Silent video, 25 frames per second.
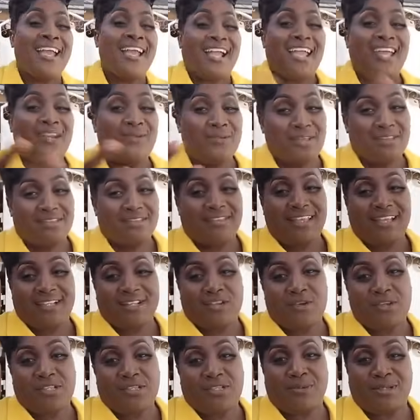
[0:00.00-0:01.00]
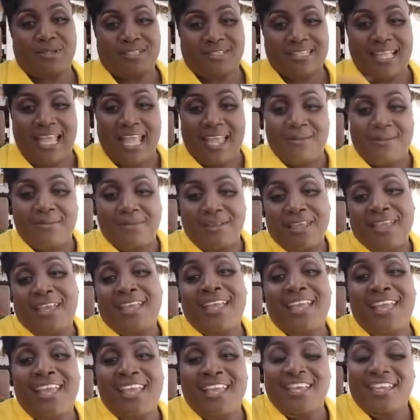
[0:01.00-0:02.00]
Anyway, it's not Christmas time
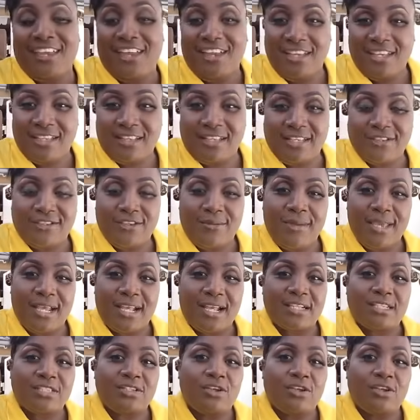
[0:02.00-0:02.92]
here yet in Jamaica.